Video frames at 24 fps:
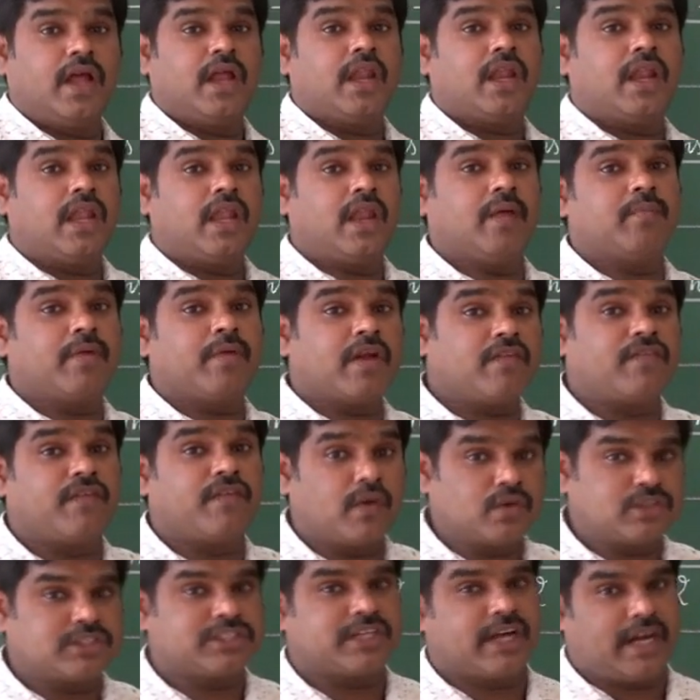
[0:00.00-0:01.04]
Number of
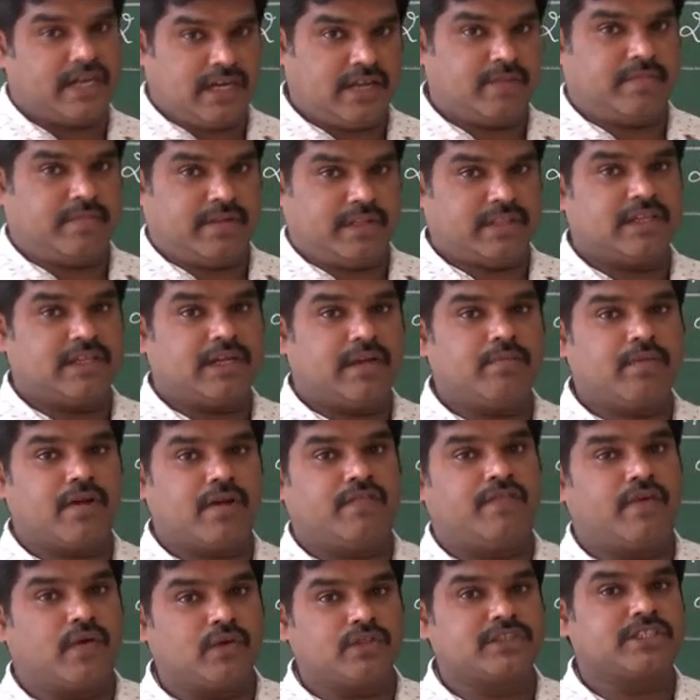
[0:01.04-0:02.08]
outstanding
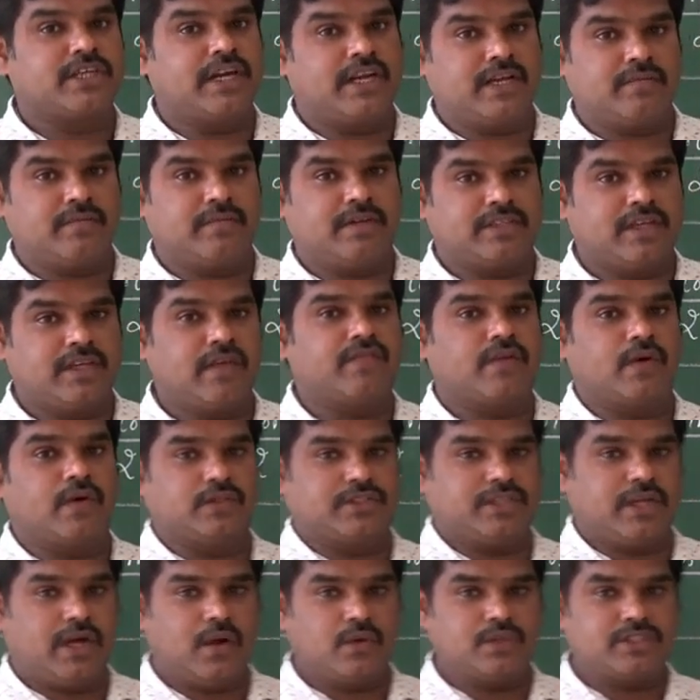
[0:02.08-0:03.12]
months, of
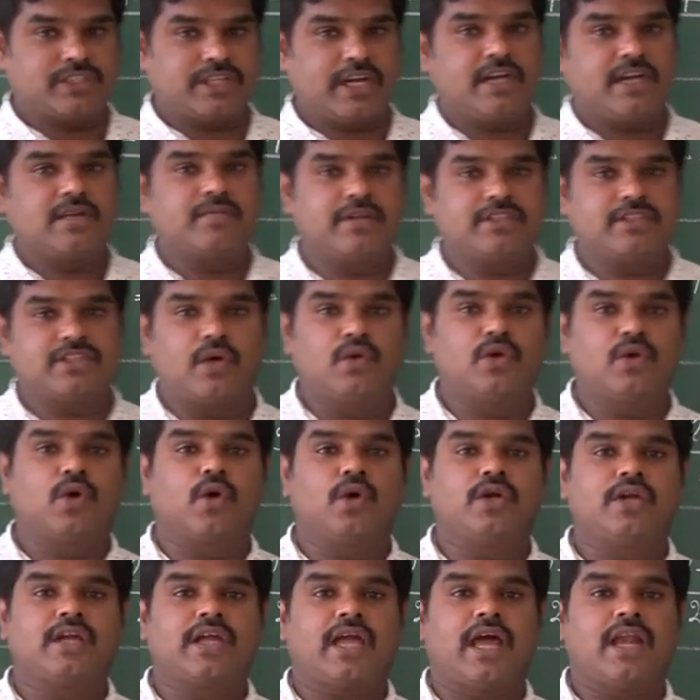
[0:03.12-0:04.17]
course, outstanding months, how will you
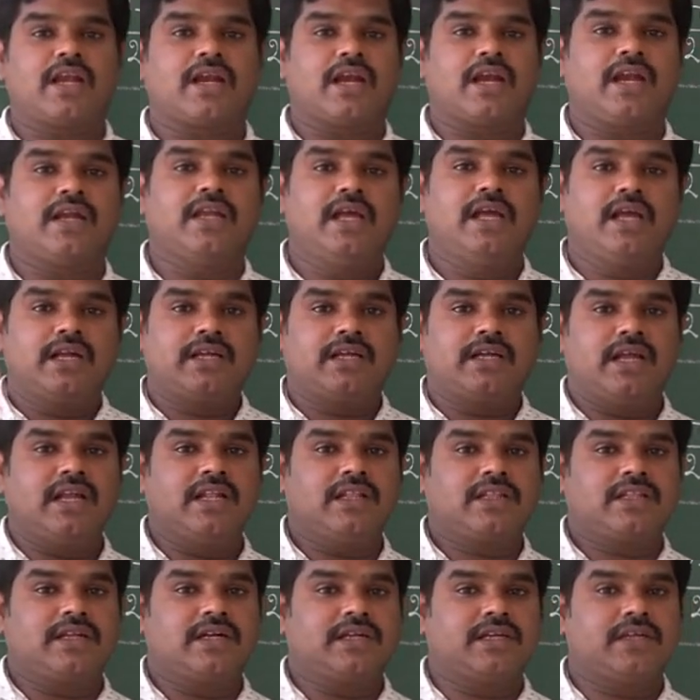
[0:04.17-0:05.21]
going to calculate? Till
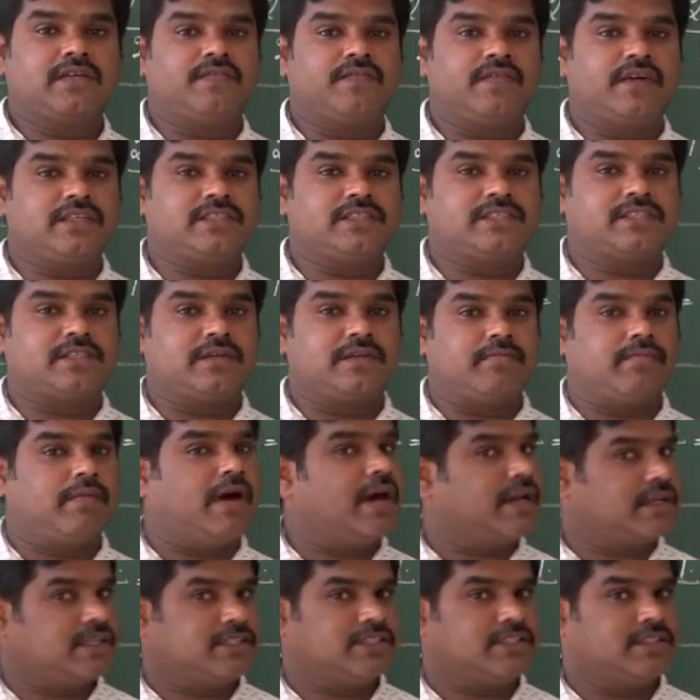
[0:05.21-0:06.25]
31st
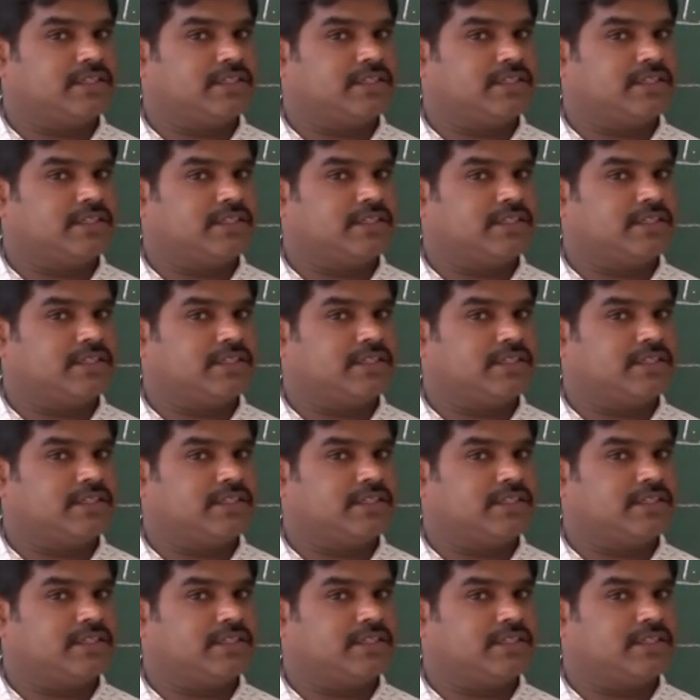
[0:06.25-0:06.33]
March.